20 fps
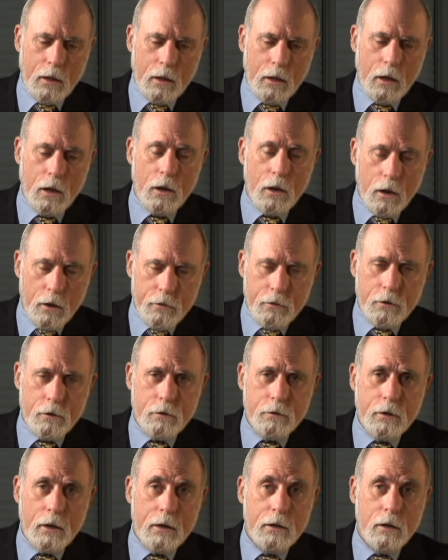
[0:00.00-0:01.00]

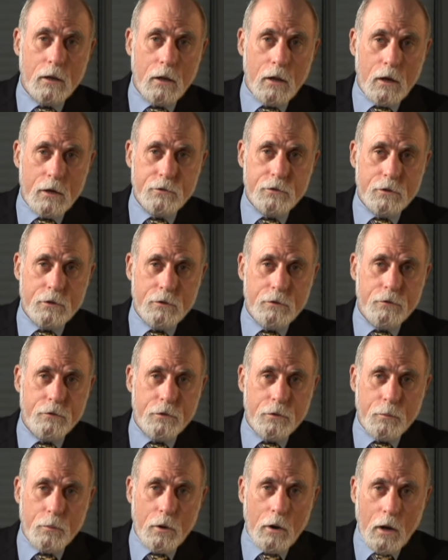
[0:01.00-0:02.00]
another technological
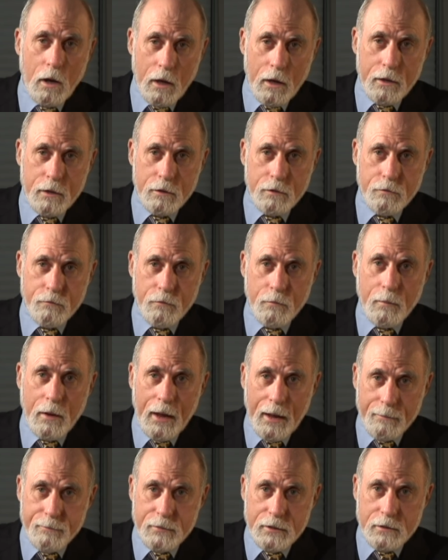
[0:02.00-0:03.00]
surprise from
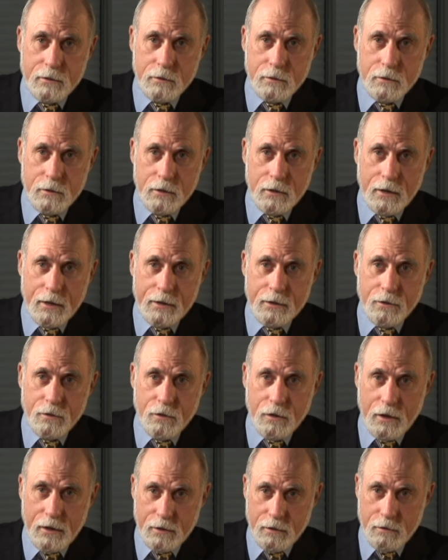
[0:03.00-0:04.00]
happening to the United
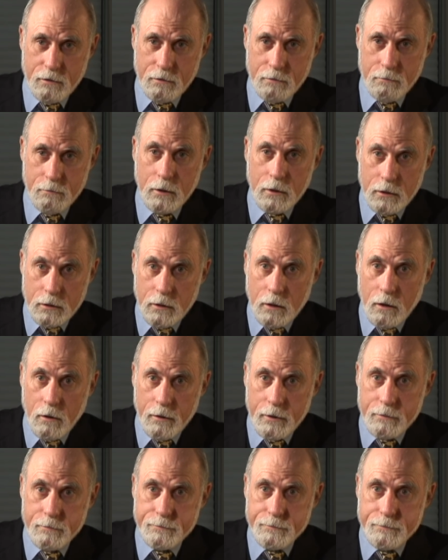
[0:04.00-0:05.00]
States military.